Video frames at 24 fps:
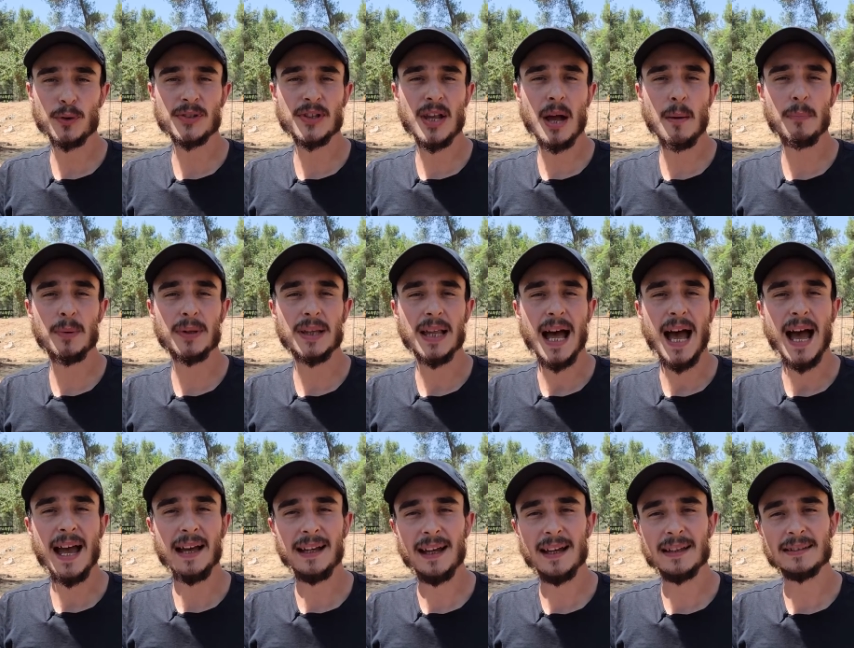example,
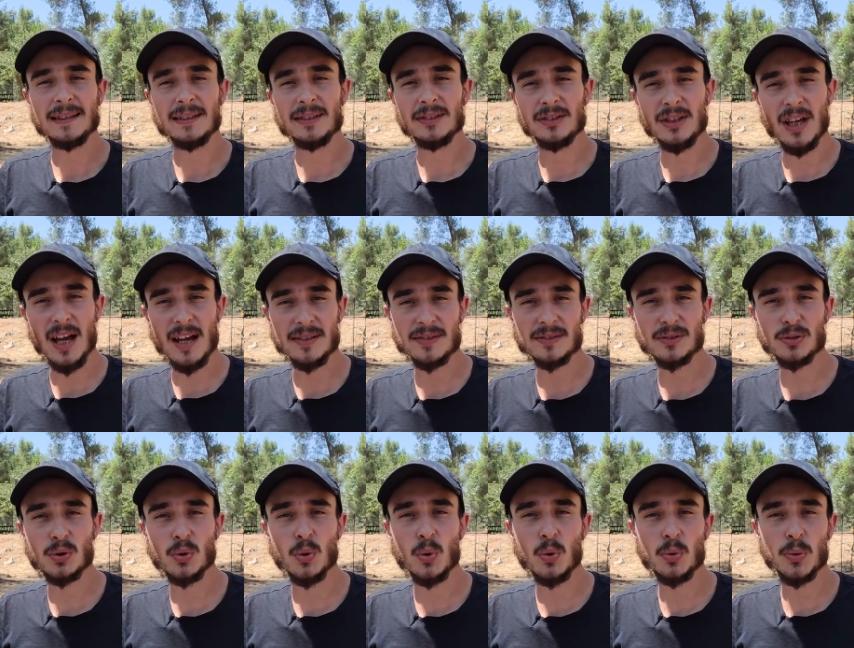I had a task
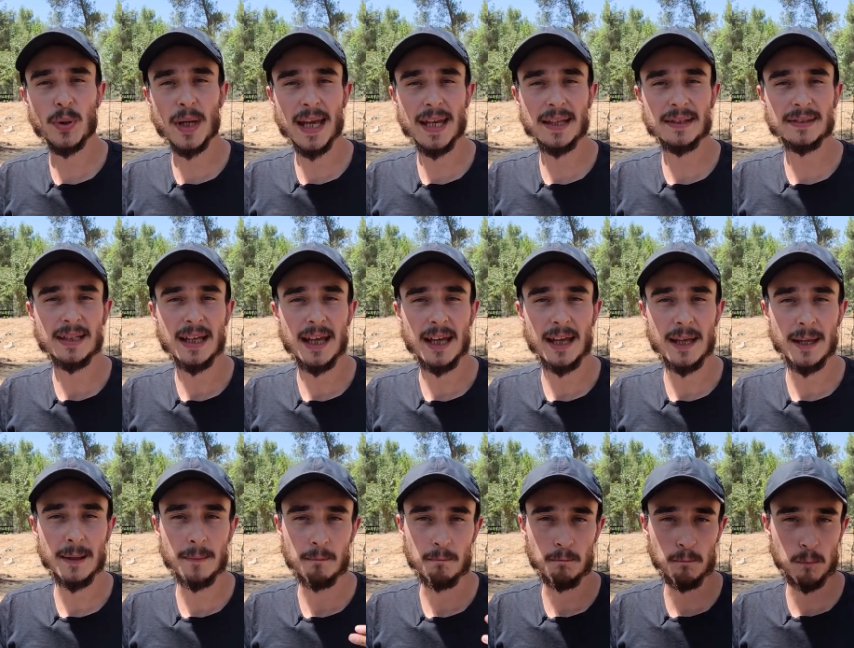to create
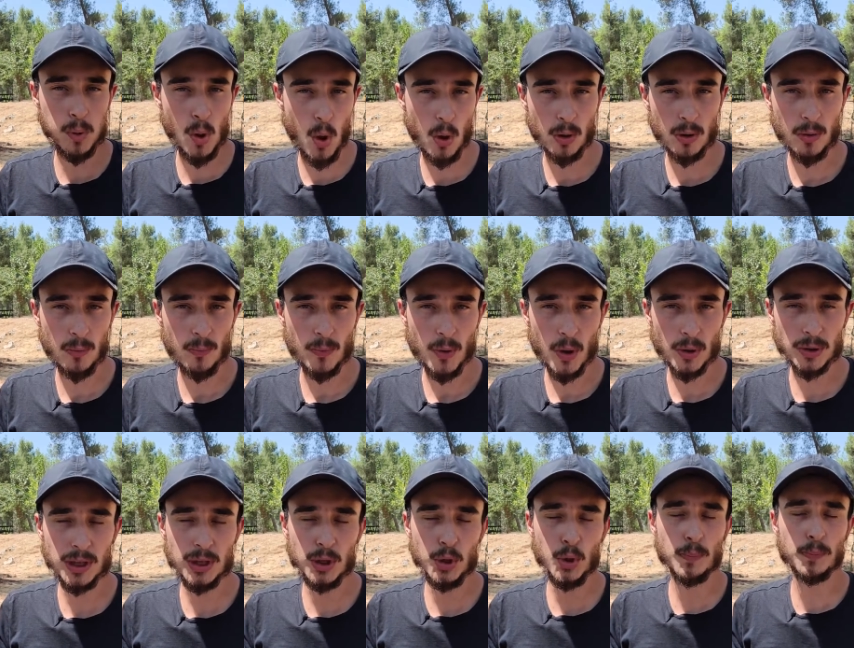a blog on
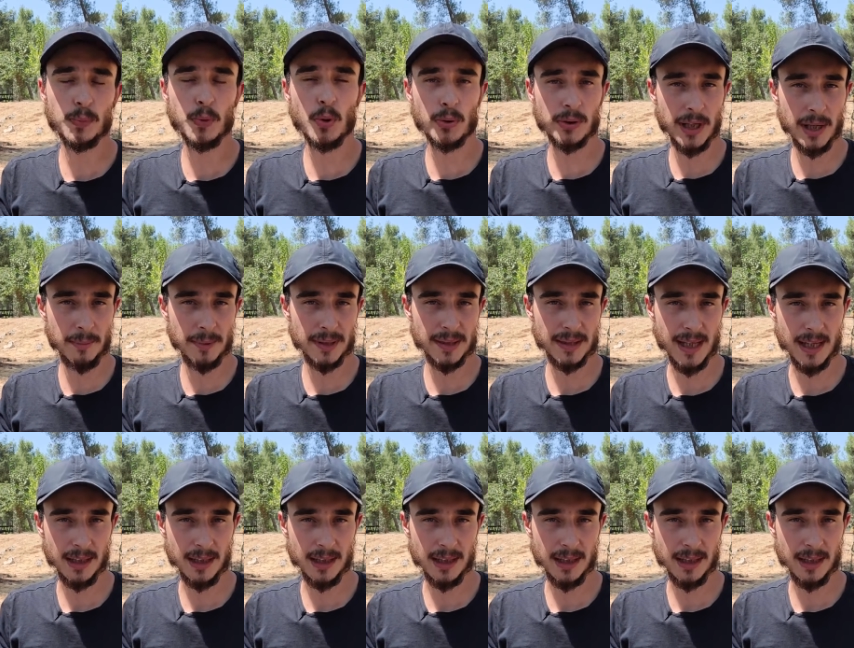a new programming